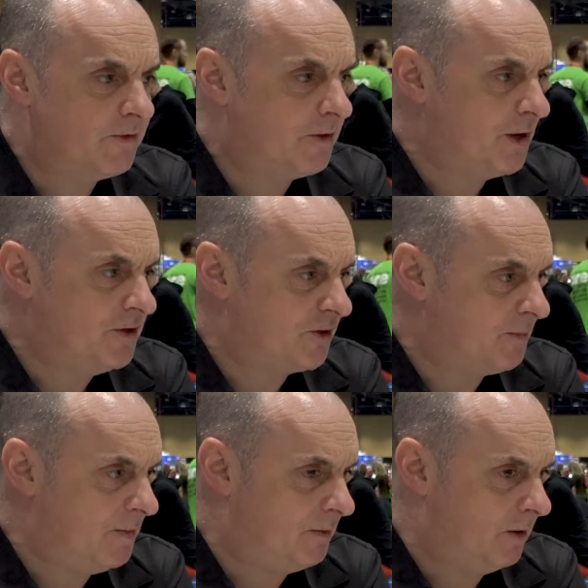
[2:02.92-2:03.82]
of the things that
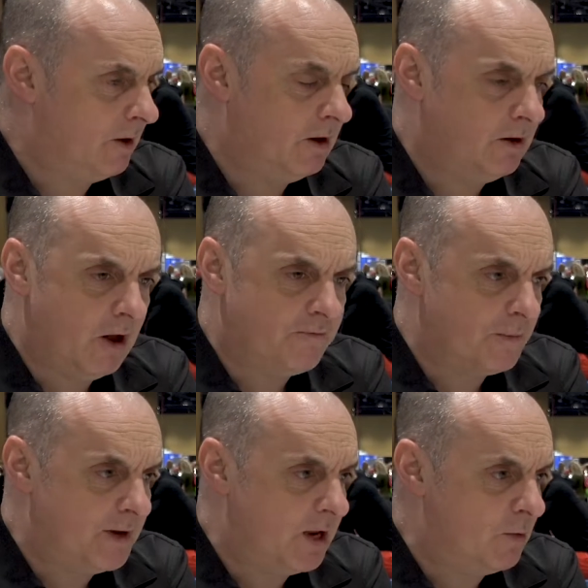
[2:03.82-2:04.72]
people are
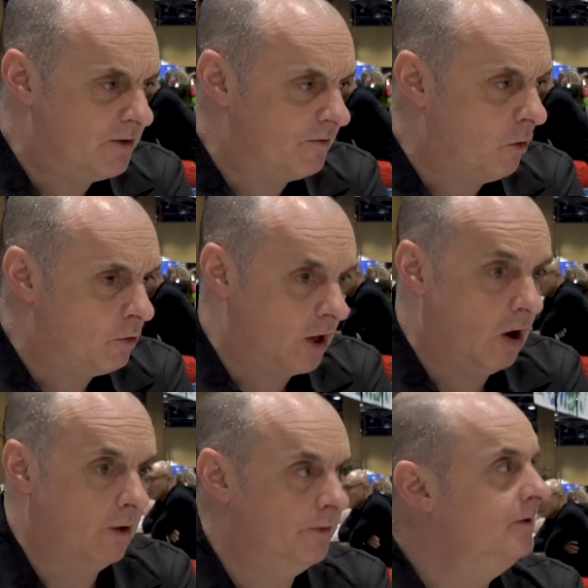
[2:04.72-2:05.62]
familiar with have all
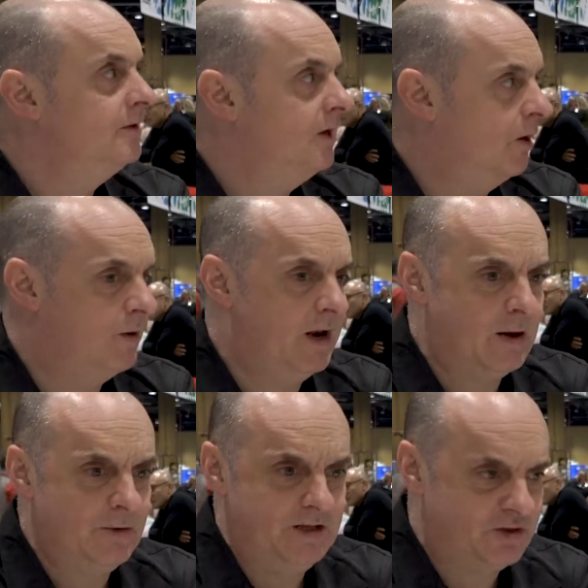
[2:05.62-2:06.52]
gone and we
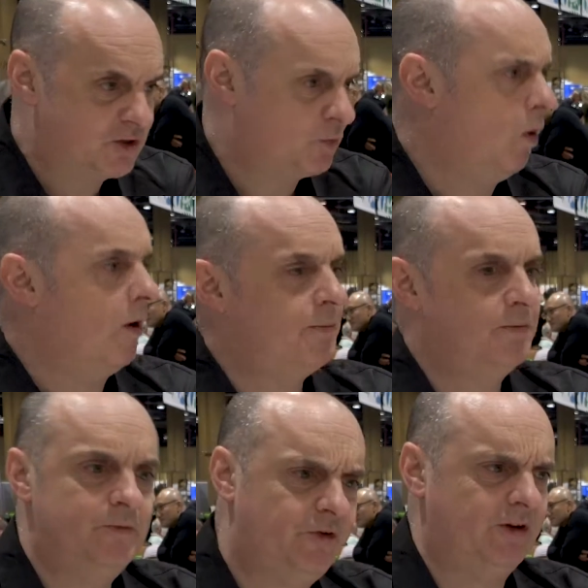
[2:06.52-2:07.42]
now need to swap
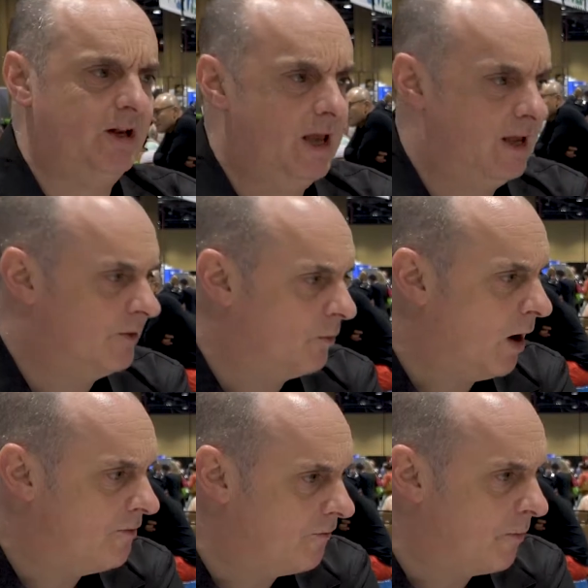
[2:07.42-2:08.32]
suddenly at the
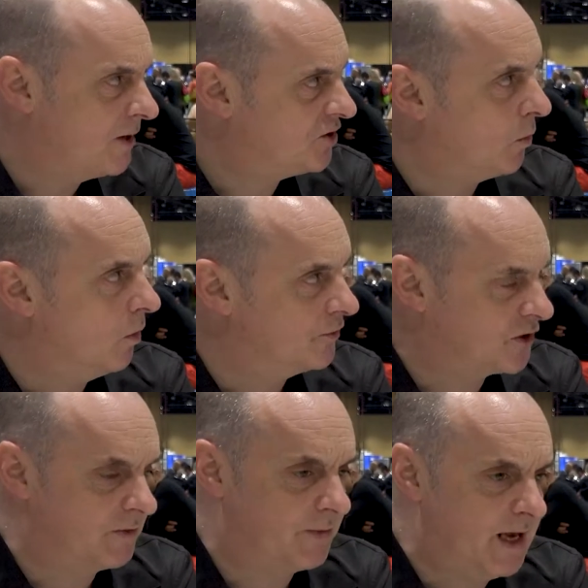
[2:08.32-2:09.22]
wave of a magic wand to
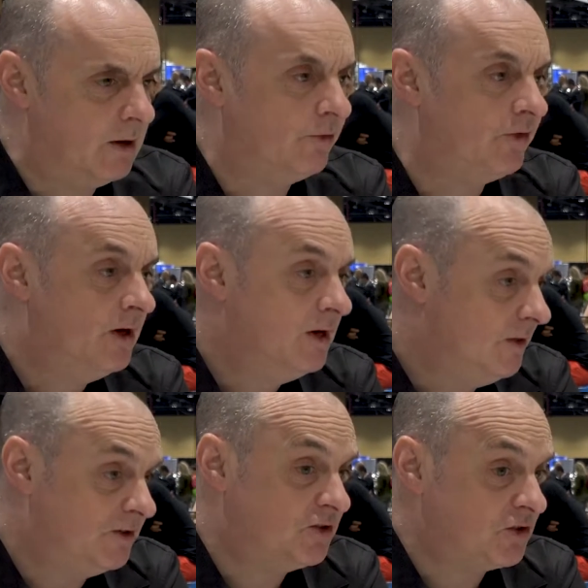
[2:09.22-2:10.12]
something else.
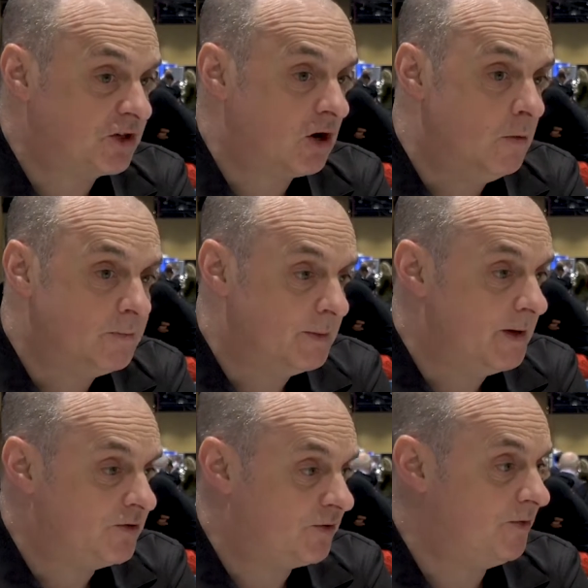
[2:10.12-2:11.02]
This is just a
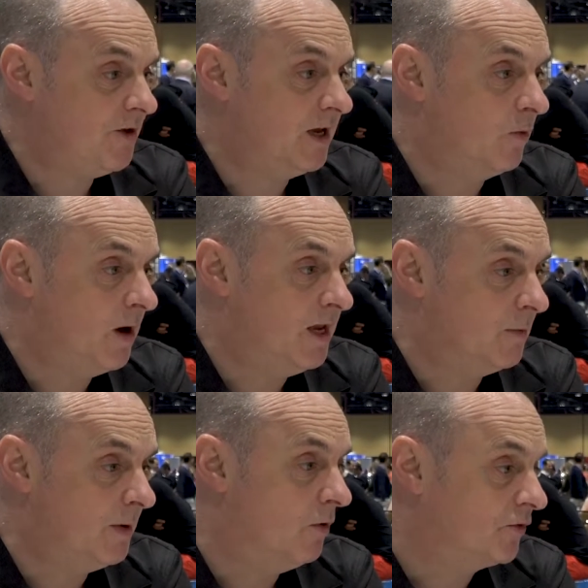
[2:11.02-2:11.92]
complementary thing where you
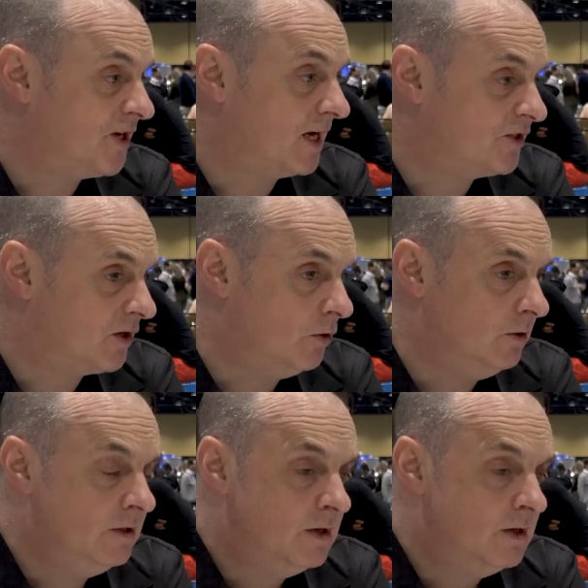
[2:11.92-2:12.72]
can be more tactical,